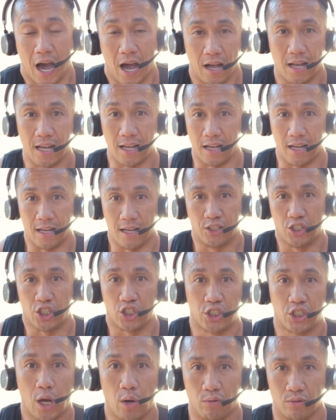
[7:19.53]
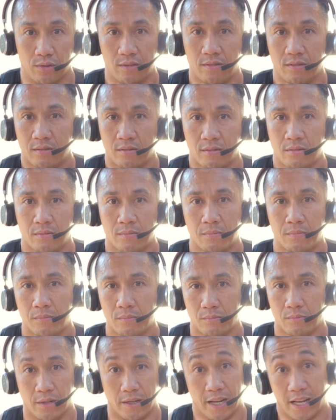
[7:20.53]
It just shows.
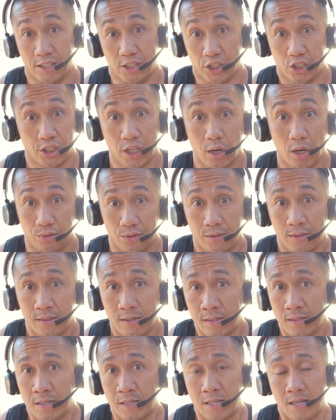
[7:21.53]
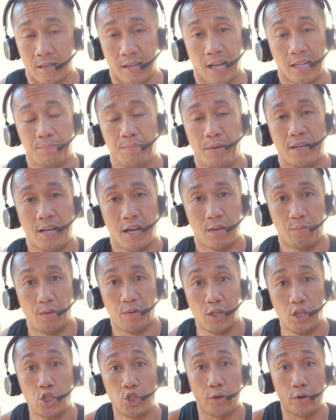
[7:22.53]
But it just shows. That's because
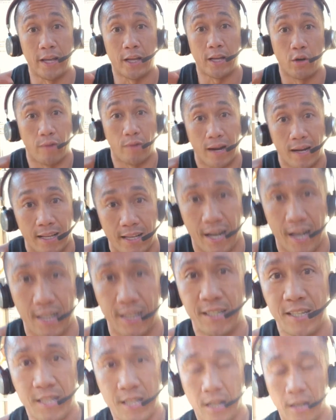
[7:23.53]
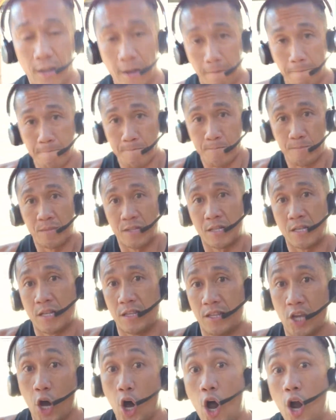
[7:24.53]
when you train correctly, guys, look,
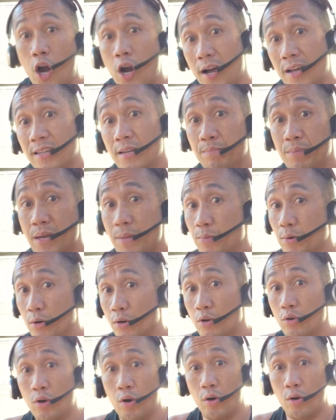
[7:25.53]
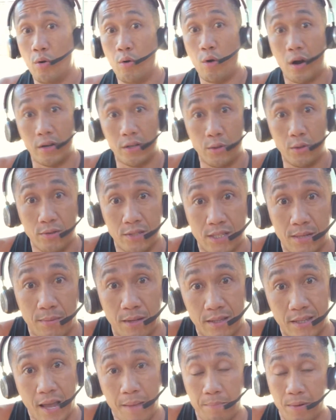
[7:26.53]
there are other people who are doing
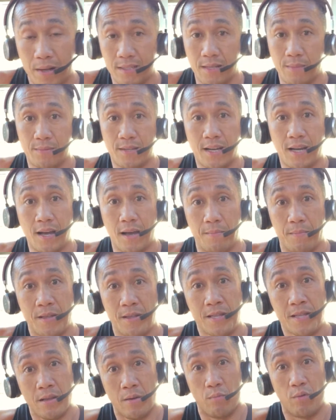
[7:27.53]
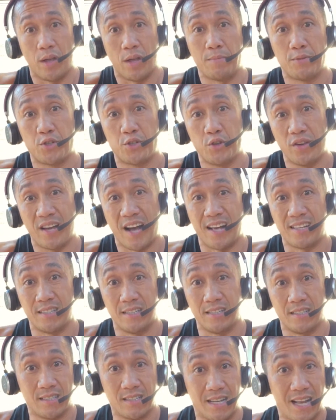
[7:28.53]
similar things, but at the same time, what I'm showing you guys
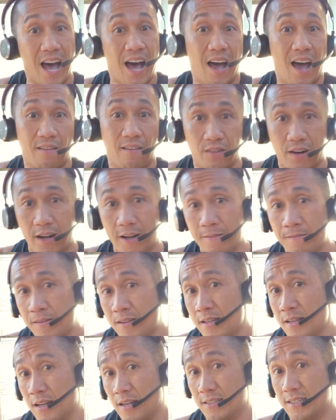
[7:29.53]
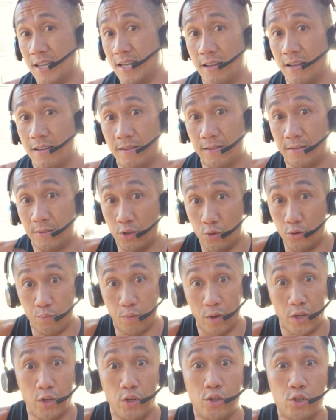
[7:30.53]
is live, right? Is that
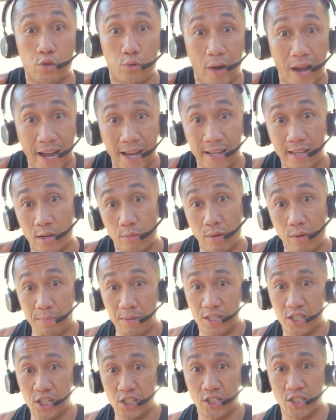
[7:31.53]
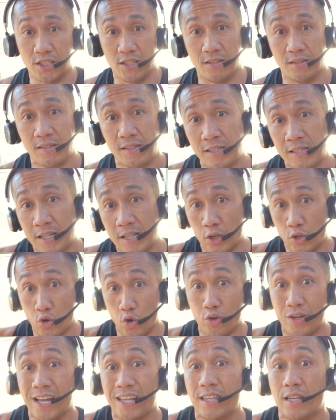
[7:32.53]
when you train the repetition,
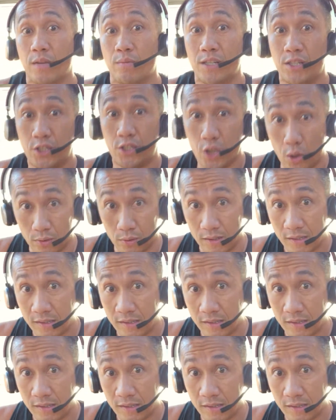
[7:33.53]
you'll get the result.